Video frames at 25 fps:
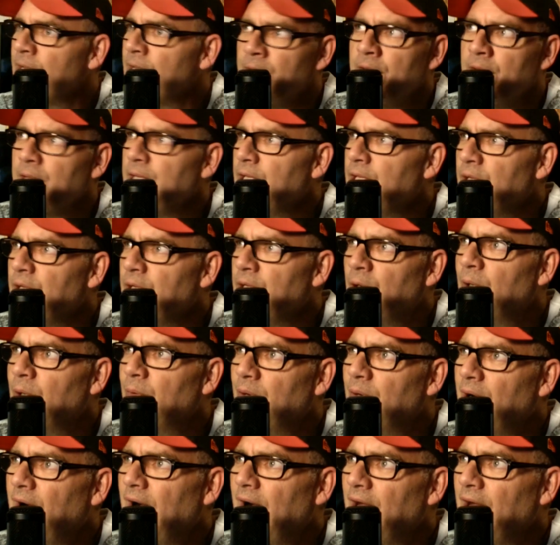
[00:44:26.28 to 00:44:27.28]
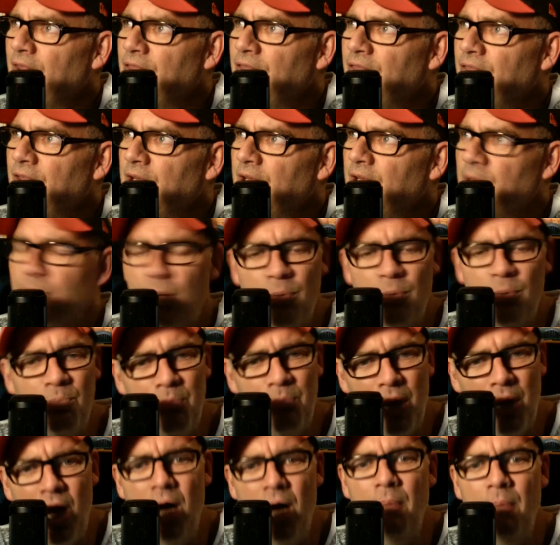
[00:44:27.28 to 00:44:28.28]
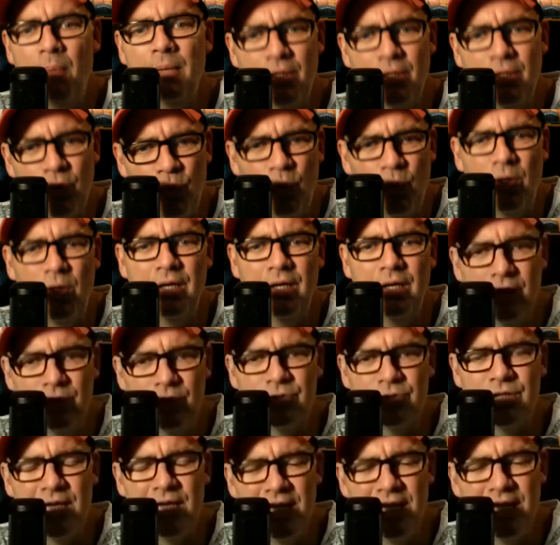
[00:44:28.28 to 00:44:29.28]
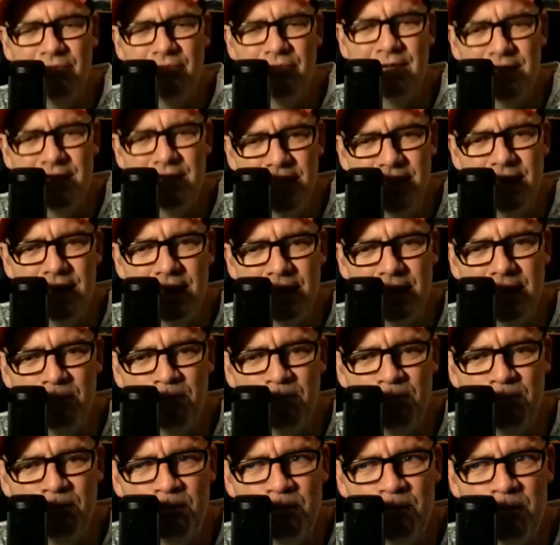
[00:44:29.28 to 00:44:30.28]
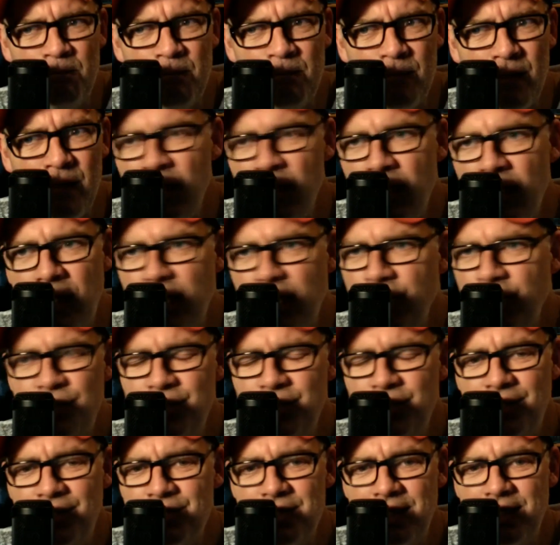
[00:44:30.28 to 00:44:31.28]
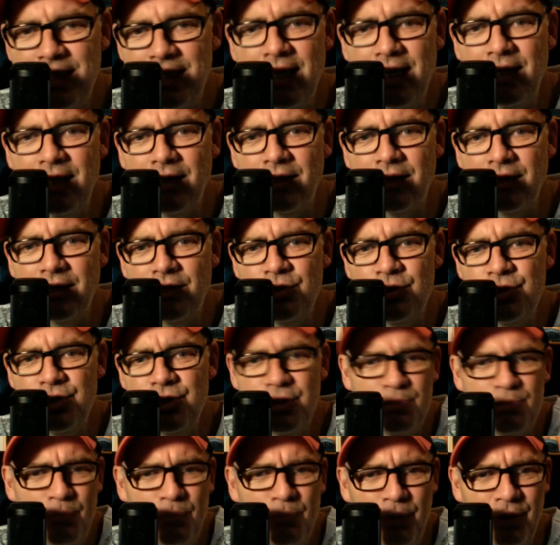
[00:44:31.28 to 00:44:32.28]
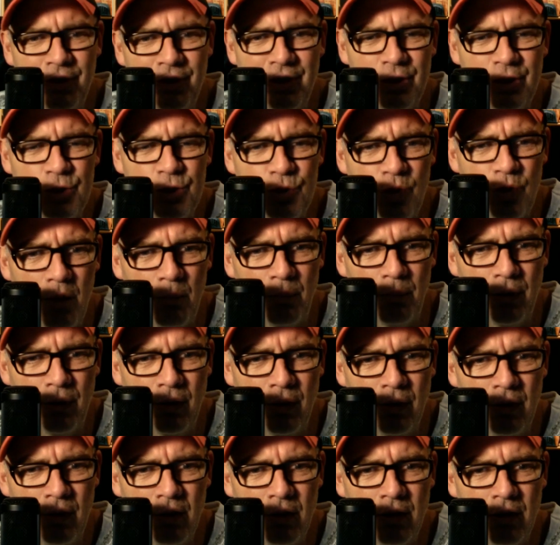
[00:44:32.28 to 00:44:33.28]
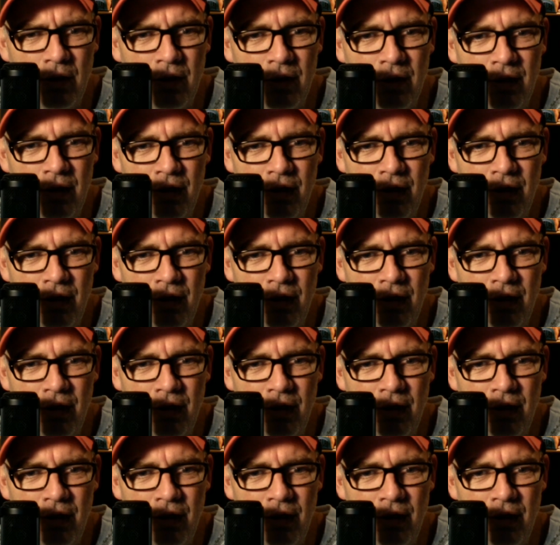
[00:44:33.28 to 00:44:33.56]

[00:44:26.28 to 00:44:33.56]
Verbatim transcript: you know, I think about bombing the White House every day. Mm. And she doesn't get She's pulling a Trump. Mm.